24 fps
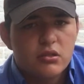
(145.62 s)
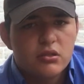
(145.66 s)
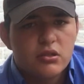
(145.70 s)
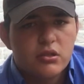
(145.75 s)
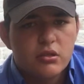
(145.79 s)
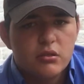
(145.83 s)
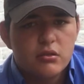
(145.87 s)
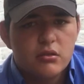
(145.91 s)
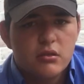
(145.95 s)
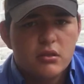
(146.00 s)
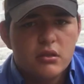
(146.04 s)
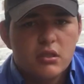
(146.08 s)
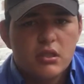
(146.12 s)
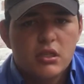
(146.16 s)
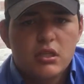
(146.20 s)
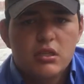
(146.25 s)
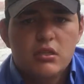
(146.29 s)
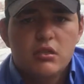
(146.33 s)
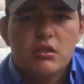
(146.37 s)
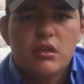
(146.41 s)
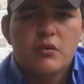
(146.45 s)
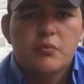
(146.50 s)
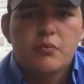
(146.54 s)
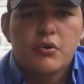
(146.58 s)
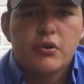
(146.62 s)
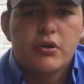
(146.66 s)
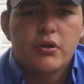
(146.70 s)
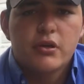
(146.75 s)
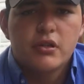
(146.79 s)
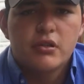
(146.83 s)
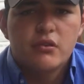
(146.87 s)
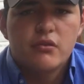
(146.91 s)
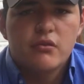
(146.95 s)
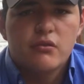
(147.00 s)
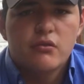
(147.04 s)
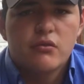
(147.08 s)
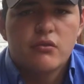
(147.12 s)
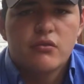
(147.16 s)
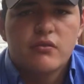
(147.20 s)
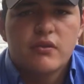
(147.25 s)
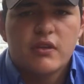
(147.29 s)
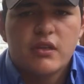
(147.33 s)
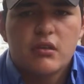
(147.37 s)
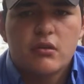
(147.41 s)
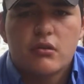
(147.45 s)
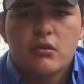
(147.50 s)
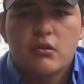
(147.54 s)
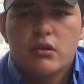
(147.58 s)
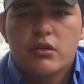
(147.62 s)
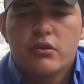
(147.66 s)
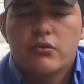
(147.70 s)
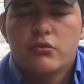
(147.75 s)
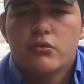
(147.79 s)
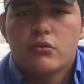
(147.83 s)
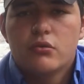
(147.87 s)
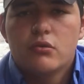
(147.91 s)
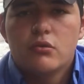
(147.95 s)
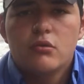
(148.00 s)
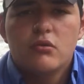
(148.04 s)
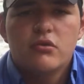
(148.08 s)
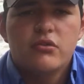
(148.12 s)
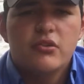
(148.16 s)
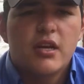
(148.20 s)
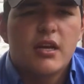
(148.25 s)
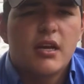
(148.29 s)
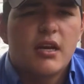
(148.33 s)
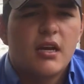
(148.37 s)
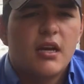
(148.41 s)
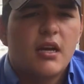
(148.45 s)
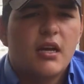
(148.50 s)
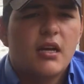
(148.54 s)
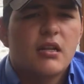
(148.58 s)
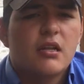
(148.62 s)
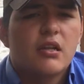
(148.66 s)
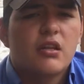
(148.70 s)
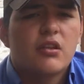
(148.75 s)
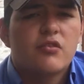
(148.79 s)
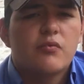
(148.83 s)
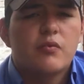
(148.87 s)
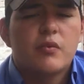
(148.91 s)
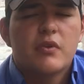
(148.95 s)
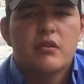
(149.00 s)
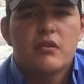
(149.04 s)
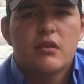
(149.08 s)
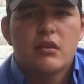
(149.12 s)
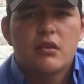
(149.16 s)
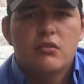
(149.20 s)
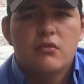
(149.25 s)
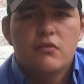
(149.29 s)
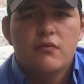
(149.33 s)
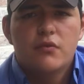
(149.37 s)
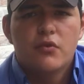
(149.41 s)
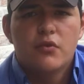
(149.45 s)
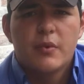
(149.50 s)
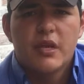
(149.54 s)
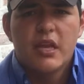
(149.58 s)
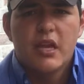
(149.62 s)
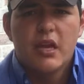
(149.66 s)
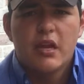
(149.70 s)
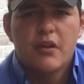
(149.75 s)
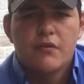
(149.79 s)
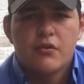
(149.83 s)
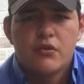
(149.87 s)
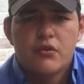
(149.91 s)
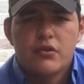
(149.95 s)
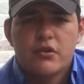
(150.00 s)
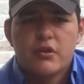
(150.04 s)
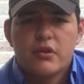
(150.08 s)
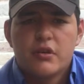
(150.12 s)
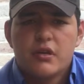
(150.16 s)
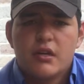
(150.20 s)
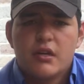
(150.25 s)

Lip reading: children need their parents to set clear rules and expectations for behavior.